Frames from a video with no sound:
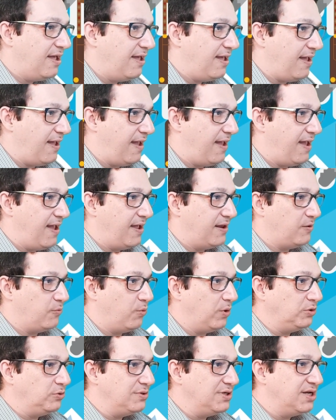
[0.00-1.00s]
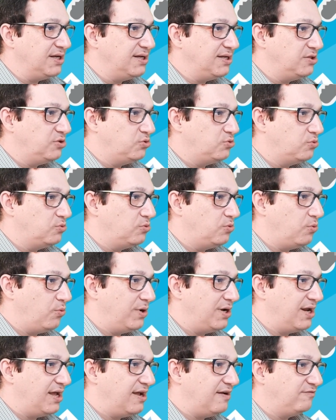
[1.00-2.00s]
And what we're gonna do,
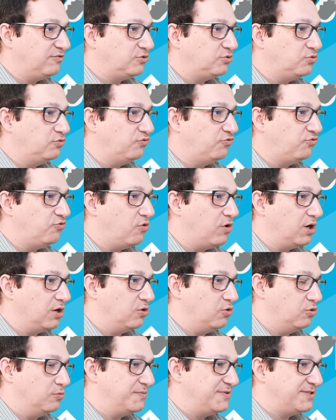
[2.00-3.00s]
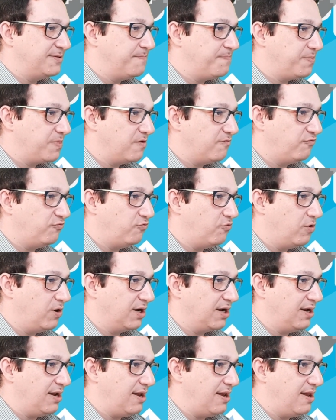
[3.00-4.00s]
we'll have two for loops. For
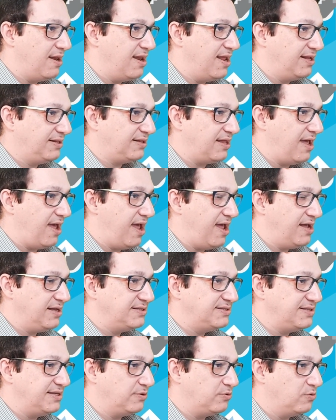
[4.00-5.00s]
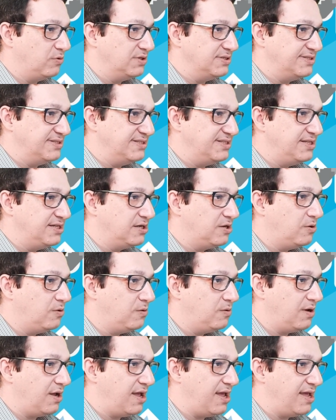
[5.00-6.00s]
let x equal
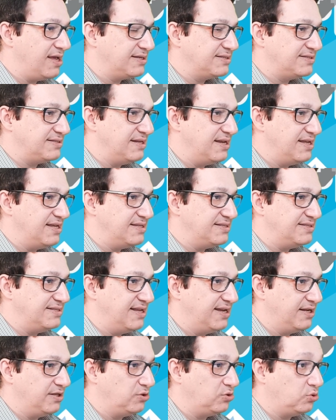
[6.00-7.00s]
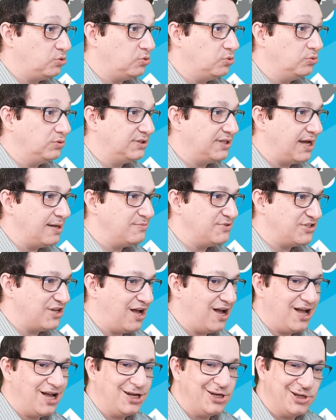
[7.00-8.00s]
0, x less than 2 times
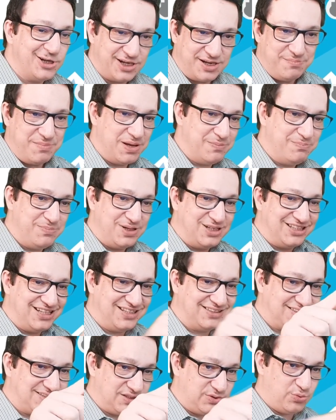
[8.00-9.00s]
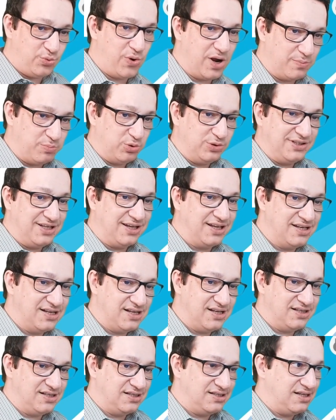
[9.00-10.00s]
r. Remember that we're putting in
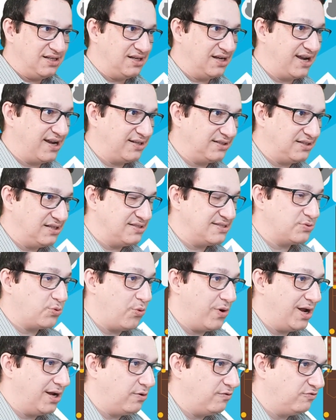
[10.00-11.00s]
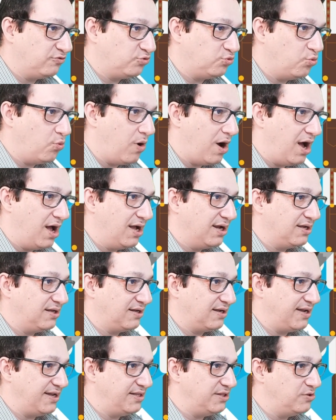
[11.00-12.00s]
a square of 2r
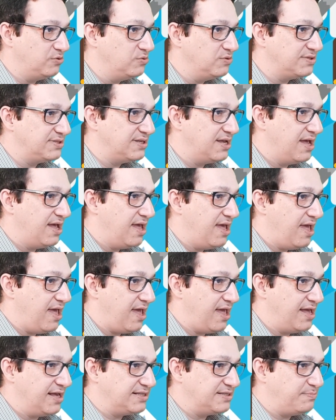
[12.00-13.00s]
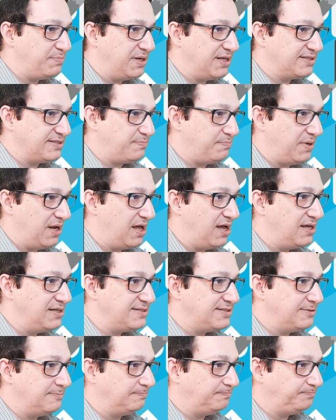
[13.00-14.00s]
radius, x plus plus.